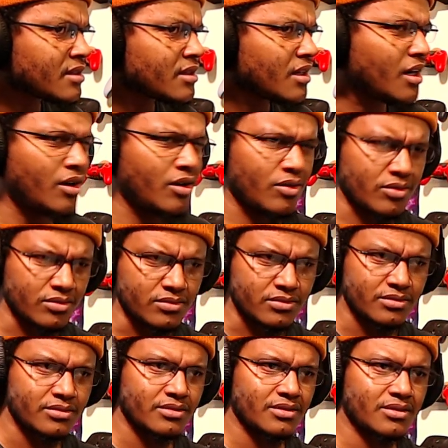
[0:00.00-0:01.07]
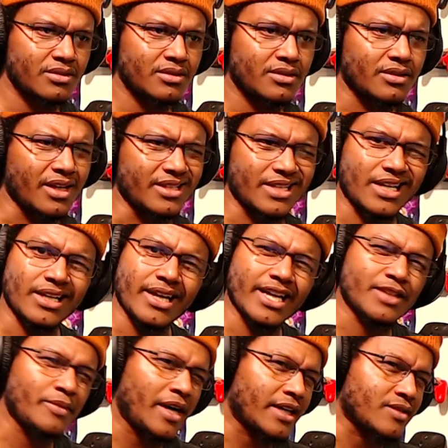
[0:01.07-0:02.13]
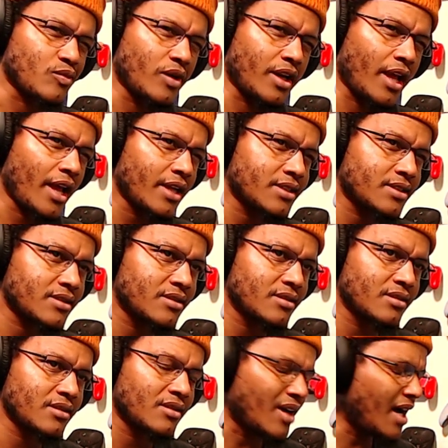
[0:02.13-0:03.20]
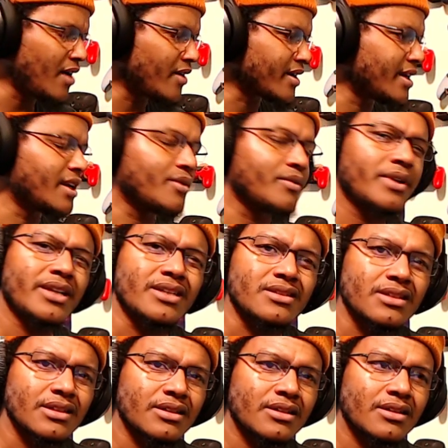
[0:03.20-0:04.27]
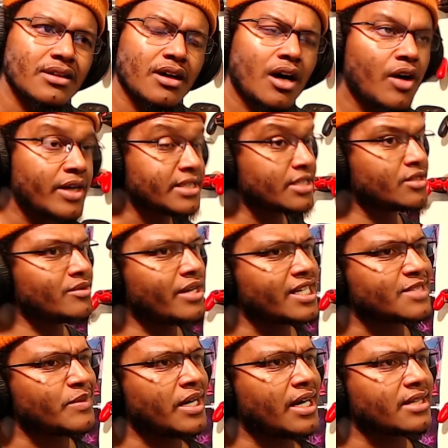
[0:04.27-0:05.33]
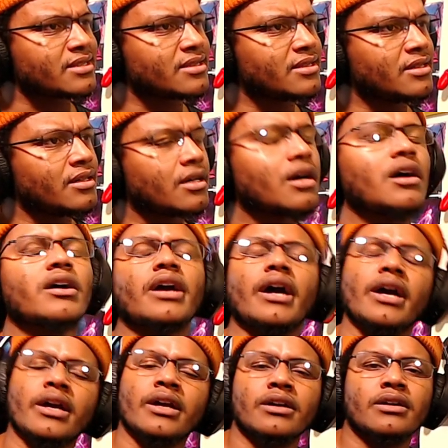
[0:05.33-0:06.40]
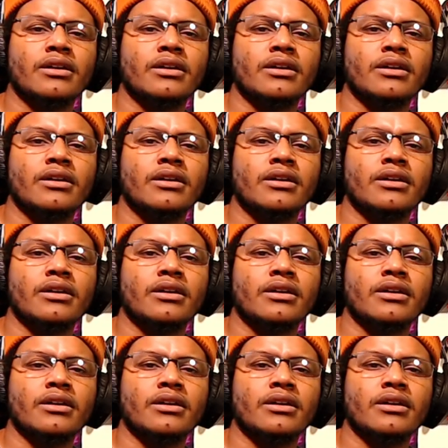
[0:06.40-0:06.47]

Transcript: Oh, is that an Xbox One X? I don't get it. What is it? Oh, it's a new Xbox. Okay.